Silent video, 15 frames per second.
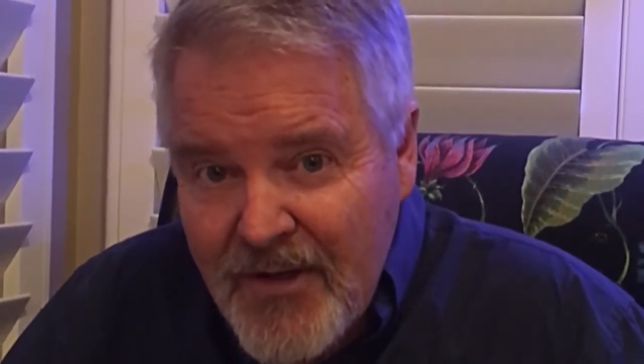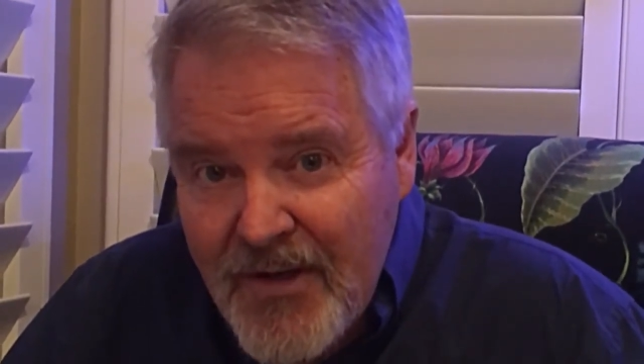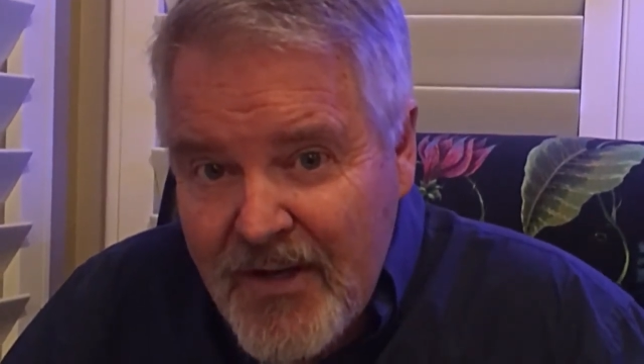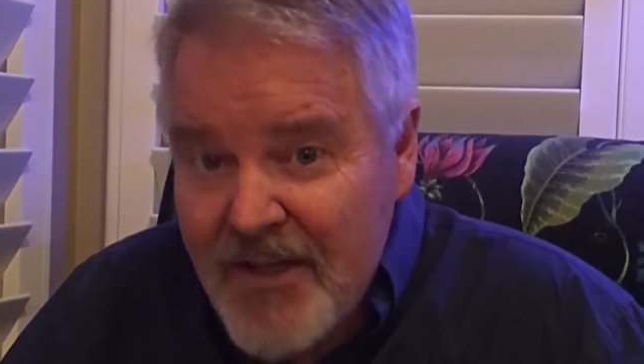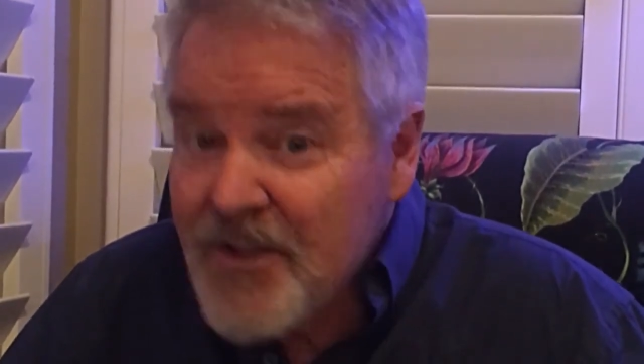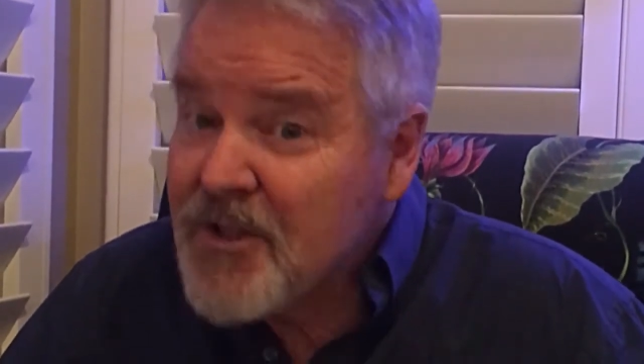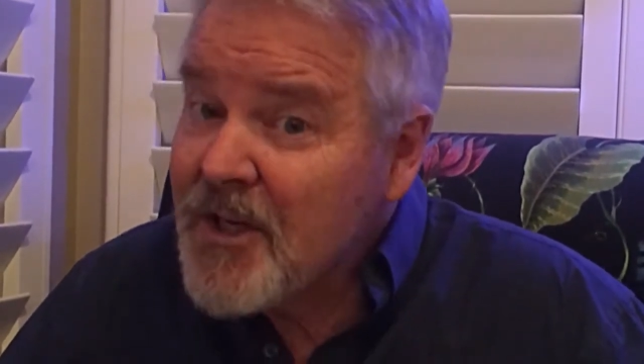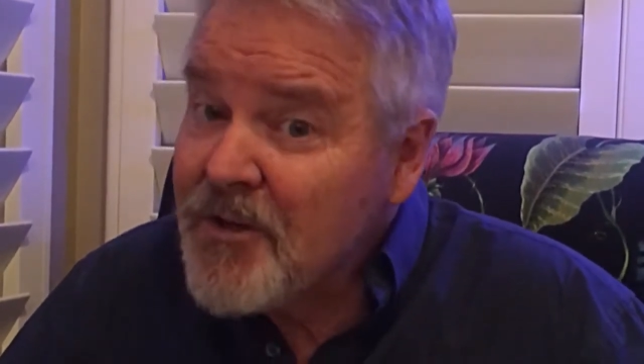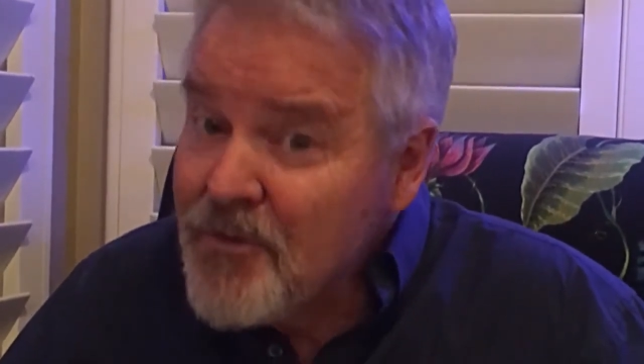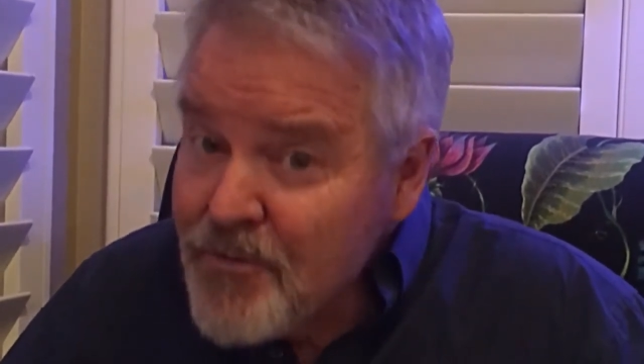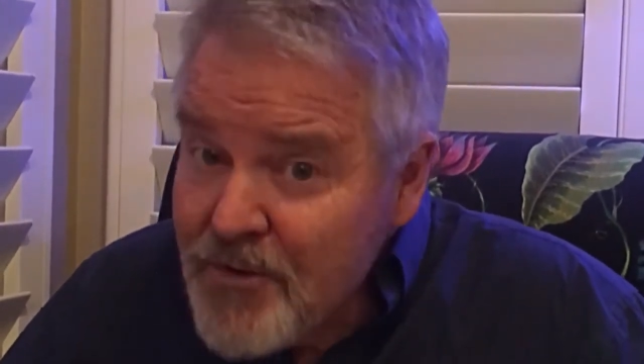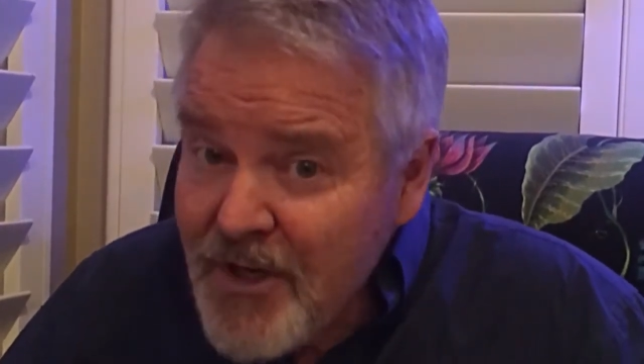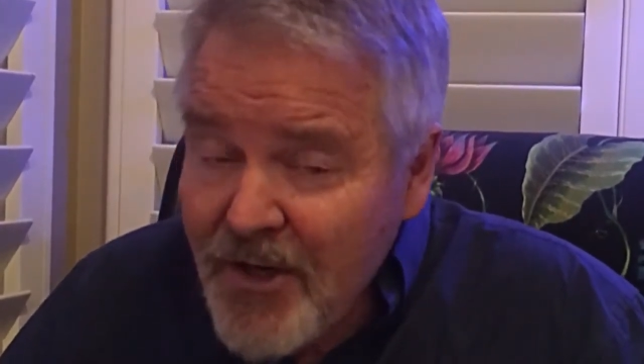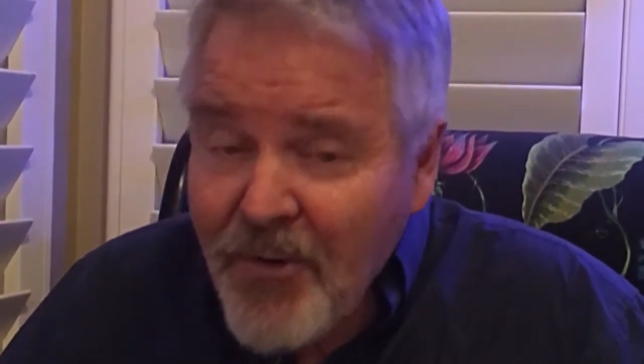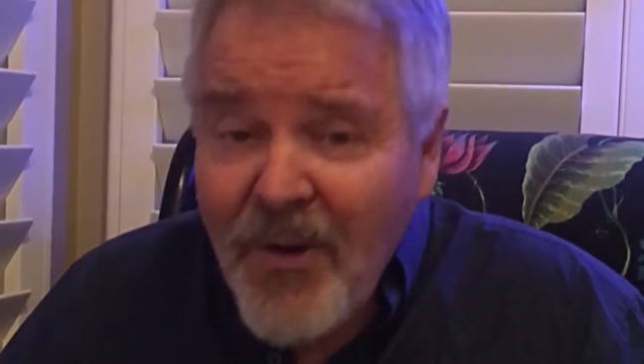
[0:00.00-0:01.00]
And it's a new
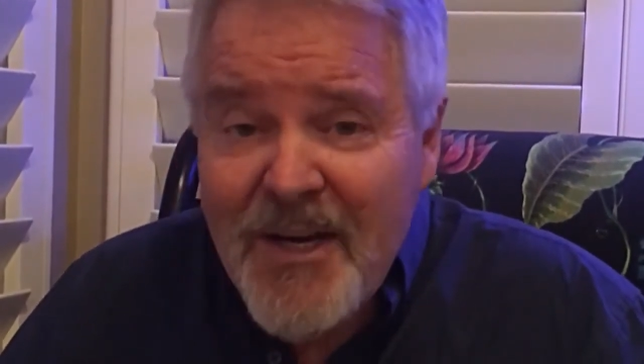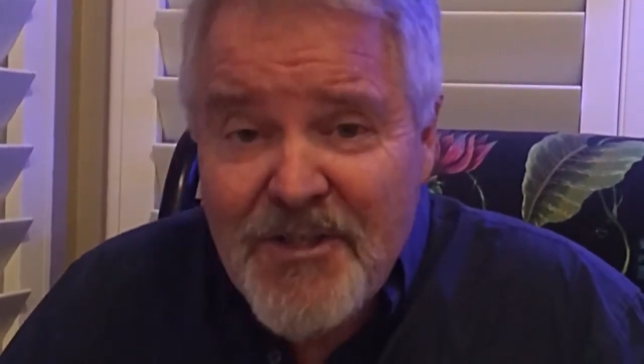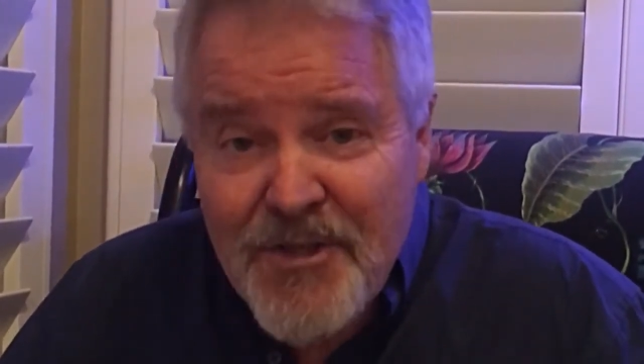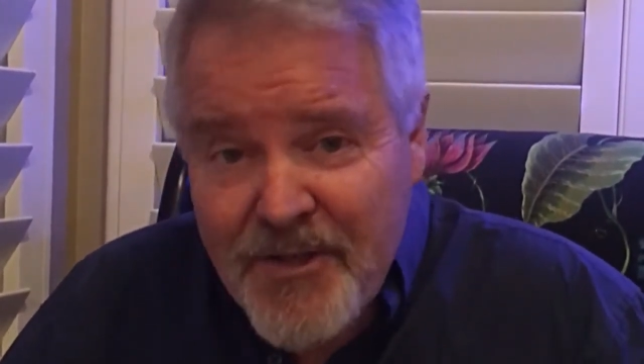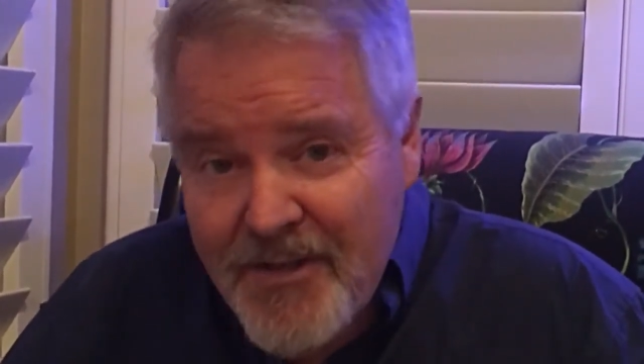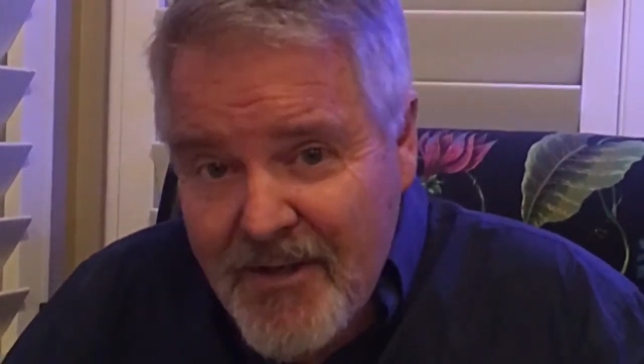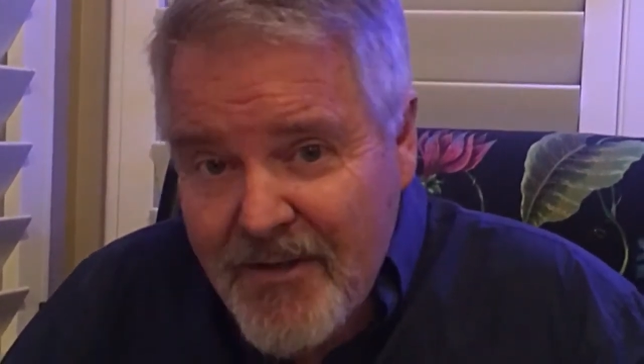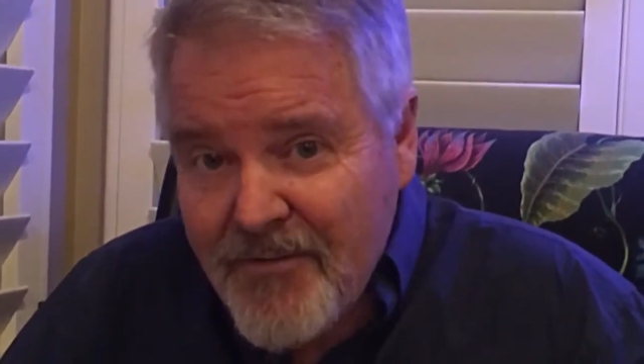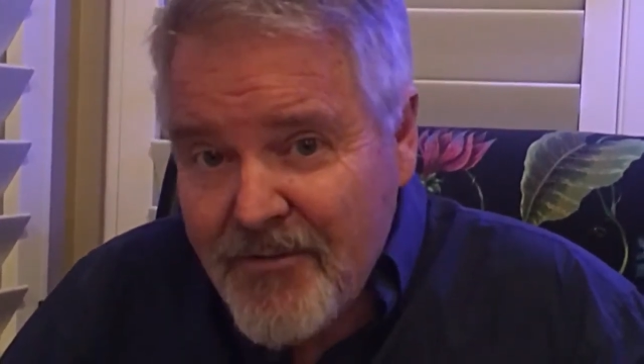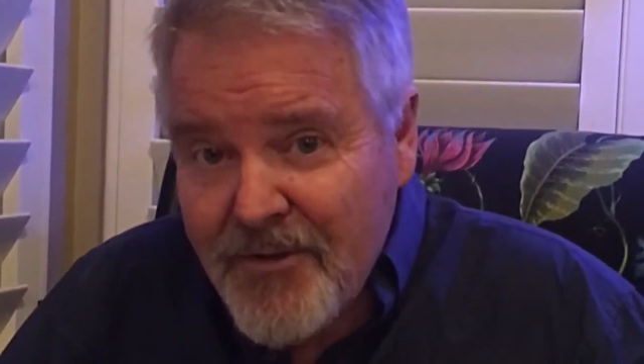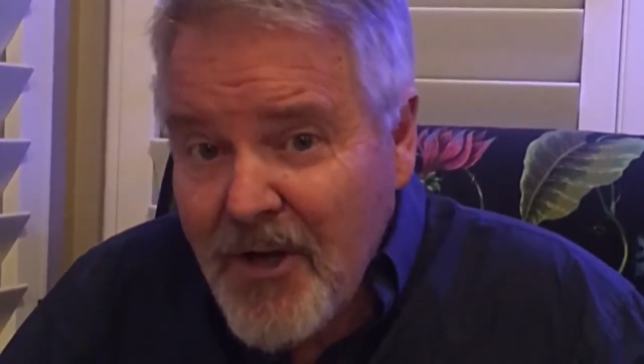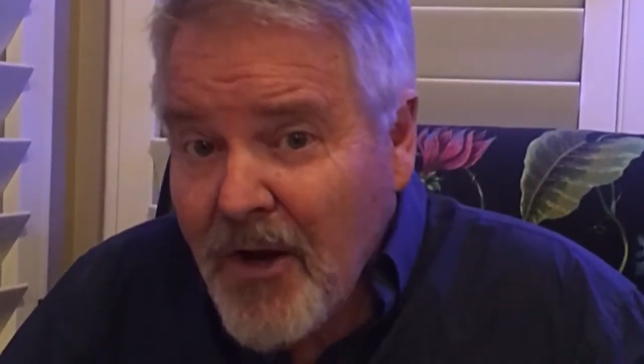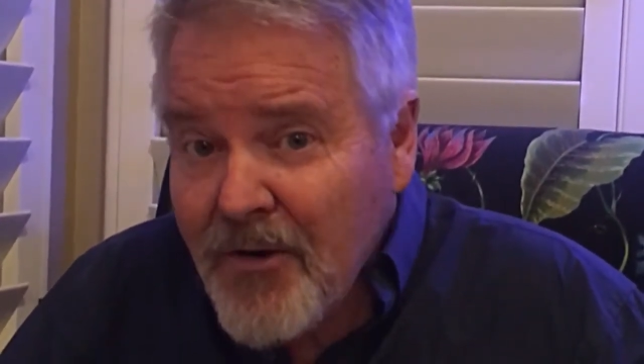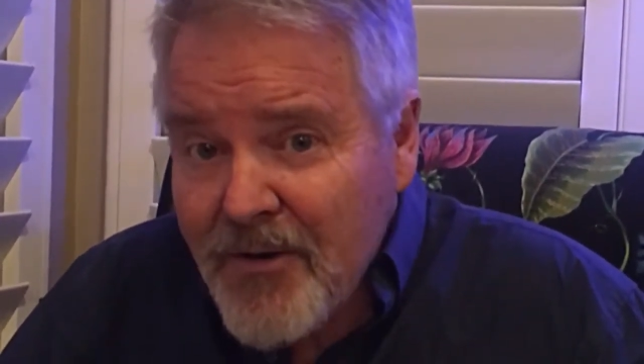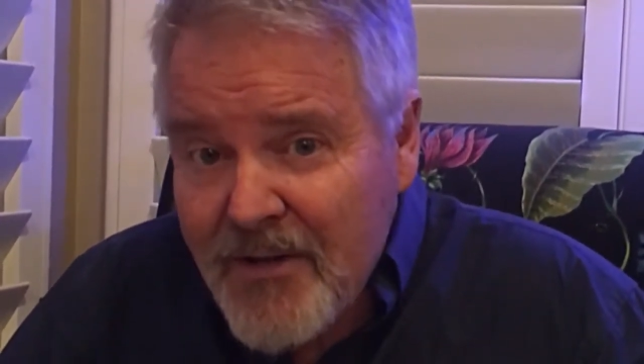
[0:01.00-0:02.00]
generation of
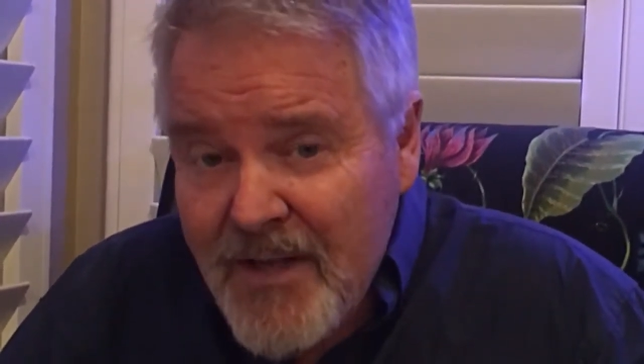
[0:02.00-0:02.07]
younger